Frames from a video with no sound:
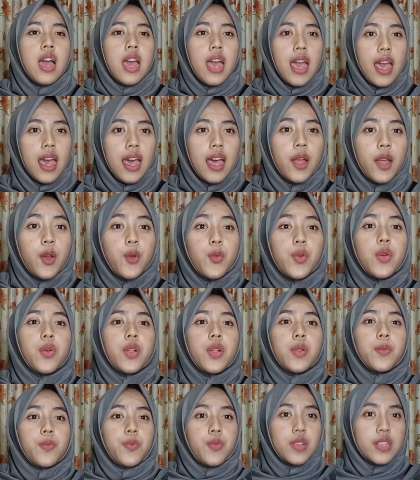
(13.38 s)
And we
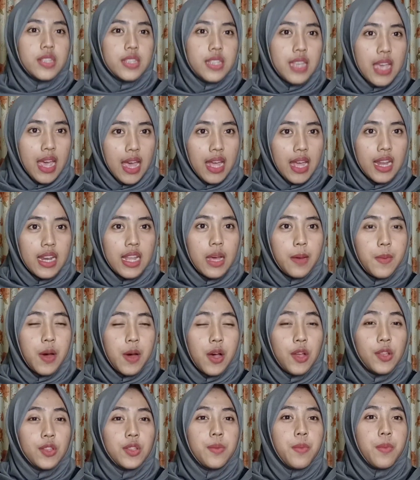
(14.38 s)
will present
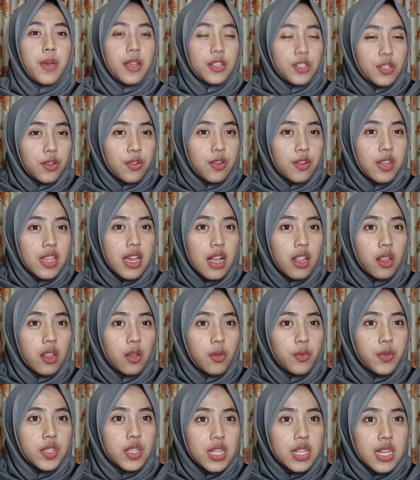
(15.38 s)
about the material
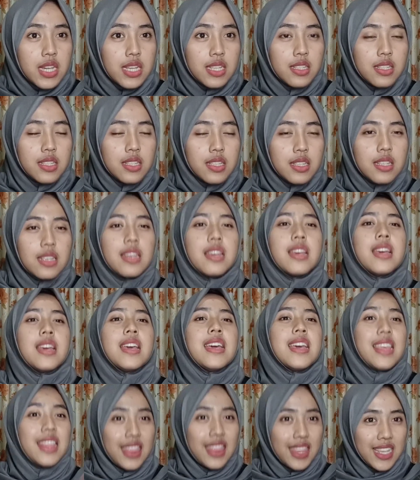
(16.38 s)
which is
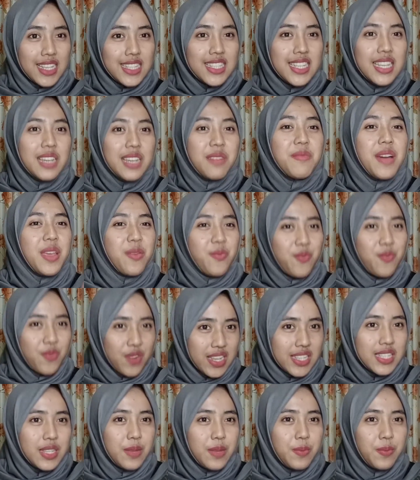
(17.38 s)
teaching by
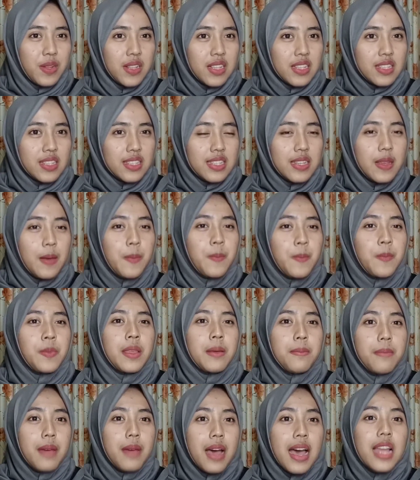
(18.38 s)
principles.
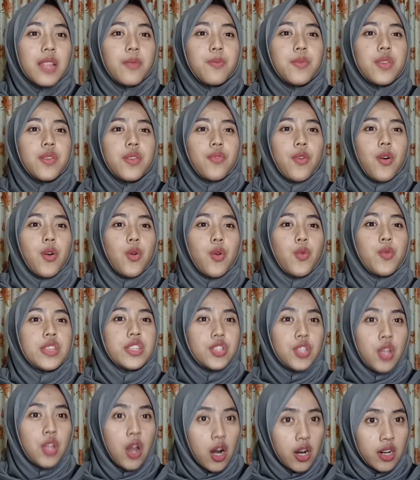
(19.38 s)
But before we
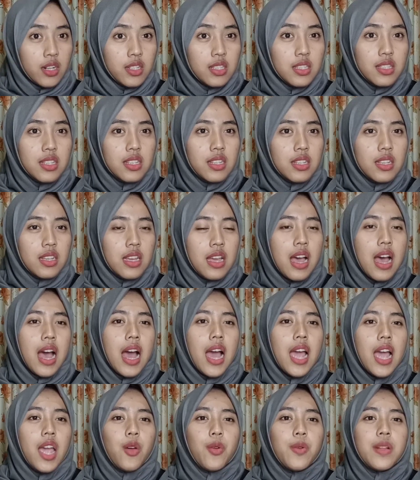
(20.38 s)
start,
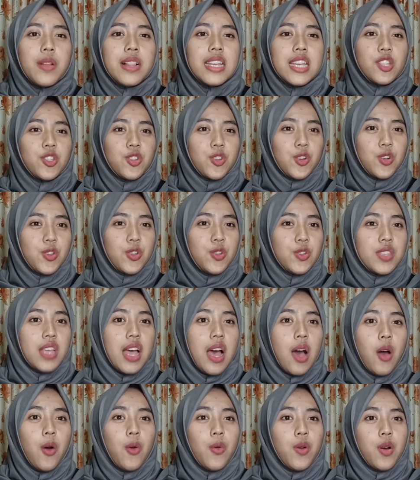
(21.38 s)
I will introduce
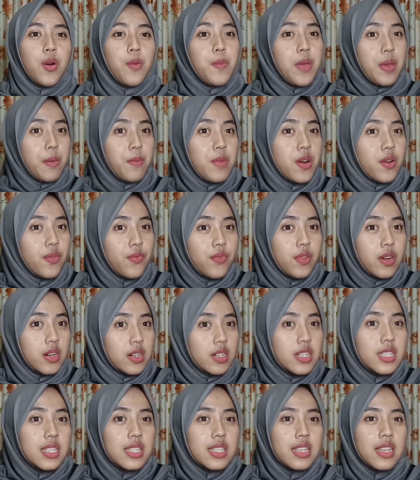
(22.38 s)
our member
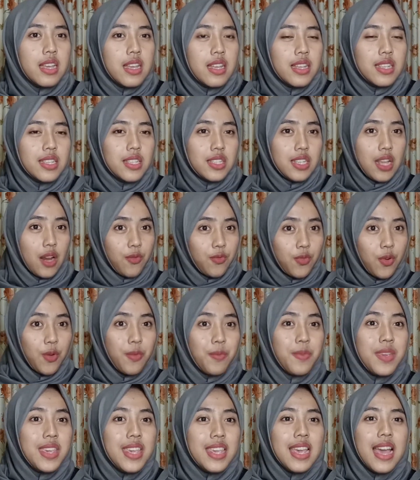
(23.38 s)
first. Start for
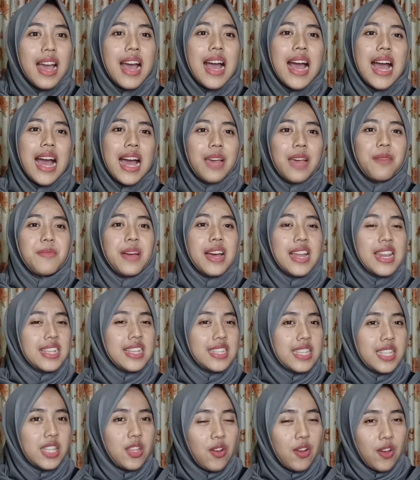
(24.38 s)
me, I'm Ade
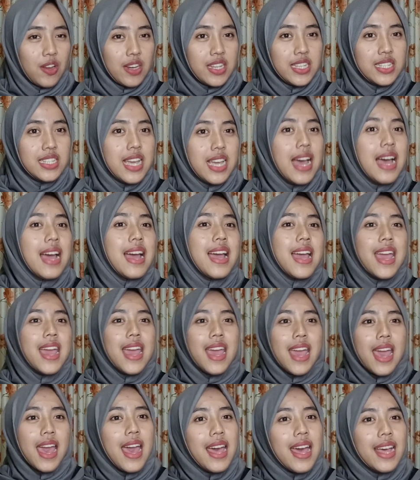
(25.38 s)
Siti Khodijah
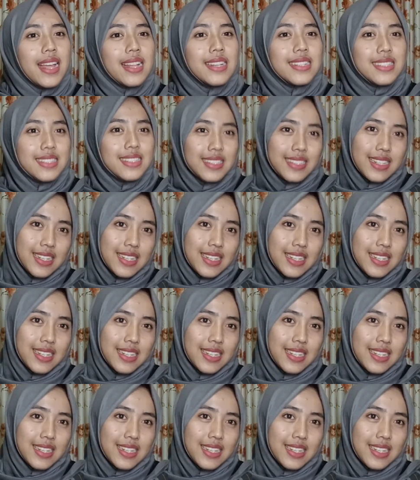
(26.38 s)
and